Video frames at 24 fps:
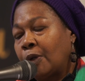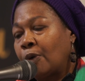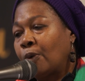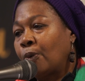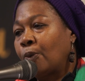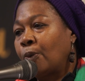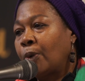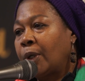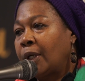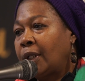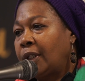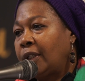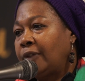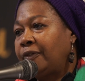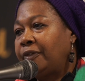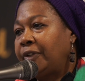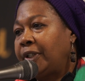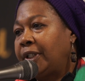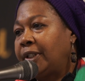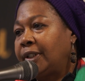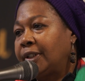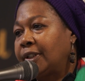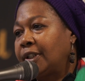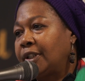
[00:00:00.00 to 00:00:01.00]

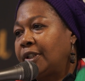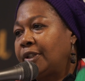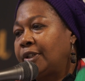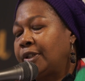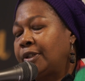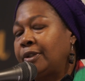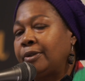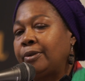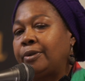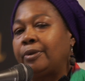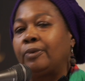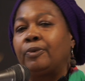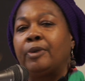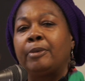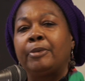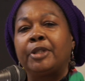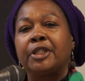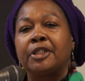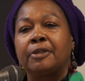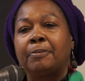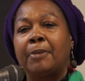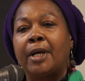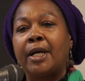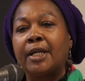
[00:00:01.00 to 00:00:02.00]
relevant to the
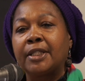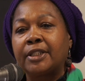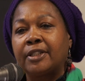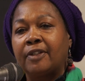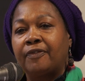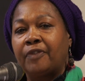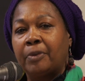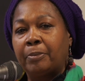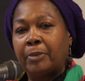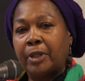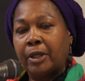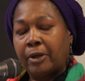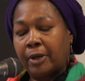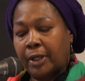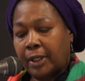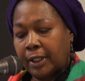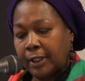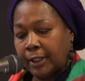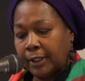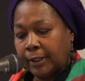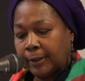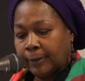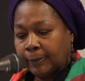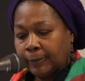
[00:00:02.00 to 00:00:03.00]
Women's Mosque of
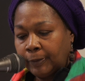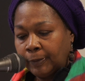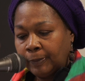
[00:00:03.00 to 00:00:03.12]
America.